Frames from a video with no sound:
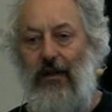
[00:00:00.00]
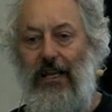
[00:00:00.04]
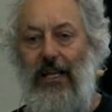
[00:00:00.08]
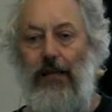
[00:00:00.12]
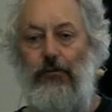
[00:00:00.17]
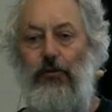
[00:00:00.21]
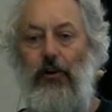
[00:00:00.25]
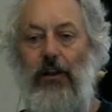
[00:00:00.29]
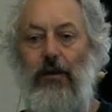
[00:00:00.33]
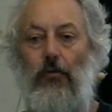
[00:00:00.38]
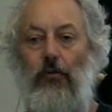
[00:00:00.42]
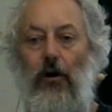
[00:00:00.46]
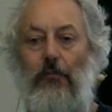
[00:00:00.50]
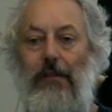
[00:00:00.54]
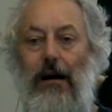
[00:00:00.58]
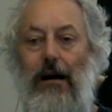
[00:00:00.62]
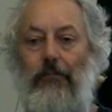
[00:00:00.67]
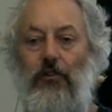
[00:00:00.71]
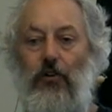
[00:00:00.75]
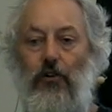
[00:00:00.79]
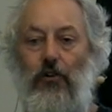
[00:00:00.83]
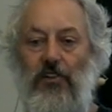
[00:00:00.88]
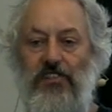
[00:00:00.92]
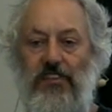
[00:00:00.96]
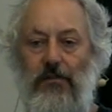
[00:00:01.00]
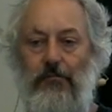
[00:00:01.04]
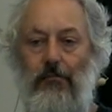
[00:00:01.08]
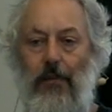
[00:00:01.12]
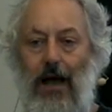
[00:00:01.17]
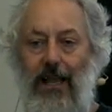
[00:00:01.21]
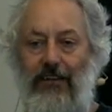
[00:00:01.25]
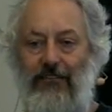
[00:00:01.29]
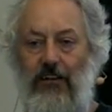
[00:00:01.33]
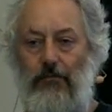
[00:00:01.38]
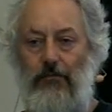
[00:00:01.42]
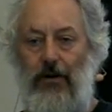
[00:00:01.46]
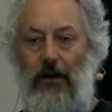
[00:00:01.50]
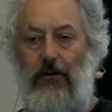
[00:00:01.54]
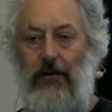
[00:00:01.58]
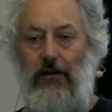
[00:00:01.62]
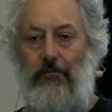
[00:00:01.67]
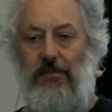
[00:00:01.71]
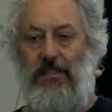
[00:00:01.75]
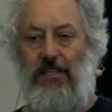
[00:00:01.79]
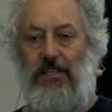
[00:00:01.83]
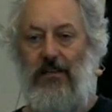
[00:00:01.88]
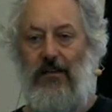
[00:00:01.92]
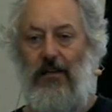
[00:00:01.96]
we're going to put in what Mum calls micro
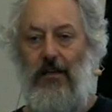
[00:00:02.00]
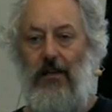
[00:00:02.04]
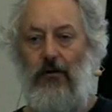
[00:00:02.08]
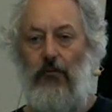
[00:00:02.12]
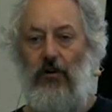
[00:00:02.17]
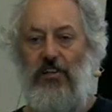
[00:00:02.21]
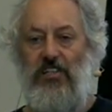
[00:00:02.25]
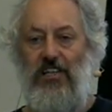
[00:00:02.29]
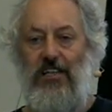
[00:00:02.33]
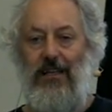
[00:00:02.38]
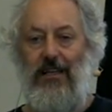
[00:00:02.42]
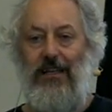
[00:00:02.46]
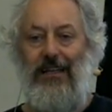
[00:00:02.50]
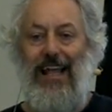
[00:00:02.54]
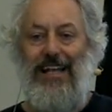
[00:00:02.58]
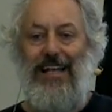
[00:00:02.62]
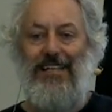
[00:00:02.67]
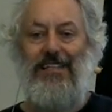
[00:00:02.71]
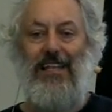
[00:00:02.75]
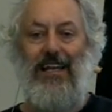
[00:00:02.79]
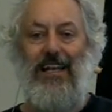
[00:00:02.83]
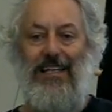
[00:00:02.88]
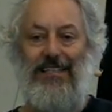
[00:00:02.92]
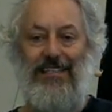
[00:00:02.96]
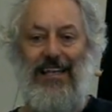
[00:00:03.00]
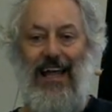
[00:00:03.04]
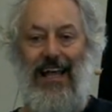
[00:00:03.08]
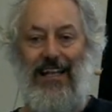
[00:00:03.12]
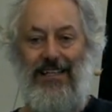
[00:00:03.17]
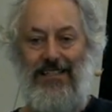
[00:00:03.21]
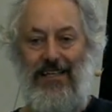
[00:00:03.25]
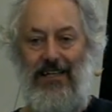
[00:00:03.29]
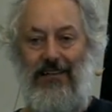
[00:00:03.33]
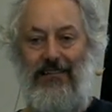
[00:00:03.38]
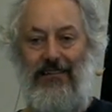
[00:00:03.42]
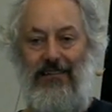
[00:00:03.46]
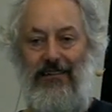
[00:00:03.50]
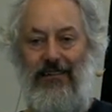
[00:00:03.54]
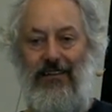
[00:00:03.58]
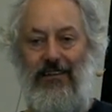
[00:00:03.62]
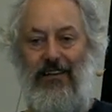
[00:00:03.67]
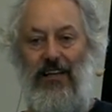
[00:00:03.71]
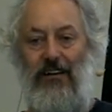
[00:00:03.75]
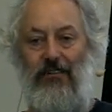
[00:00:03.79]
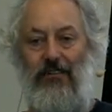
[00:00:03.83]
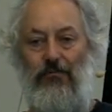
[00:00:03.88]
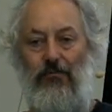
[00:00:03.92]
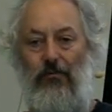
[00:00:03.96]
poems which is less than a stanza,
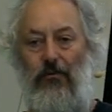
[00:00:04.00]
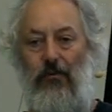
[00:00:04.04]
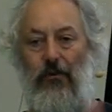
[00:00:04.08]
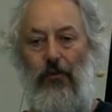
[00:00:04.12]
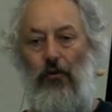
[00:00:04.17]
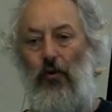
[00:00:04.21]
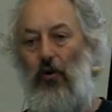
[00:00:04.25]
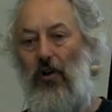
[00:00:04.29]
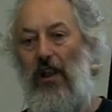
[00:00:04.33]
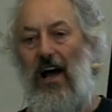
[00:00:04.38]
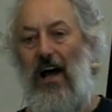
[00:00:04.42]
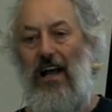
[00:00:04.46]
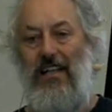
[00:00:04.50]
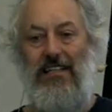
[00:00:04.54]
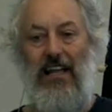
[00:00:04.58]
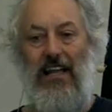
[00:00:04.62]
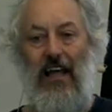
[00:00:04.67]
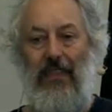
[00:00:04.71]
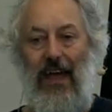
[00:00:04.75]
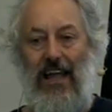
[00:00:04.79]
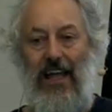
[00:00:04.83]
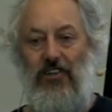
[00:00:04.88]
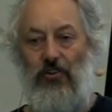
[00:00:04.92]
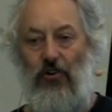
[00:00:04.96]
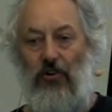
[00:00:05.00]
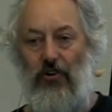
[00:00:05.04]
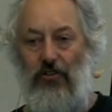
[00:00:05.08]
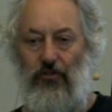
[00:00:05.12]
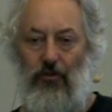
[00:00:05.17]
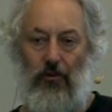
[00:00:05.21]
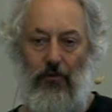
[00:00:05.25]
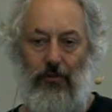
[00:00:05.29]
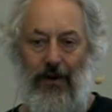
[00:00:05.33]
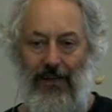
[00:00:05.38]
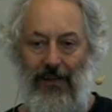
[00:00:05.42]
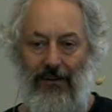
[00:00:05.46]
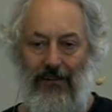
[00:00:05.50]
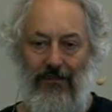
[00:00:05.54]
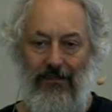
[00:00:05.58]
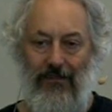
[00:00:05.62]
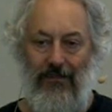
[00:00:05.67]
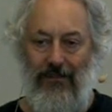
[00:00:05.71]
you know, four lines like that Dog thought one.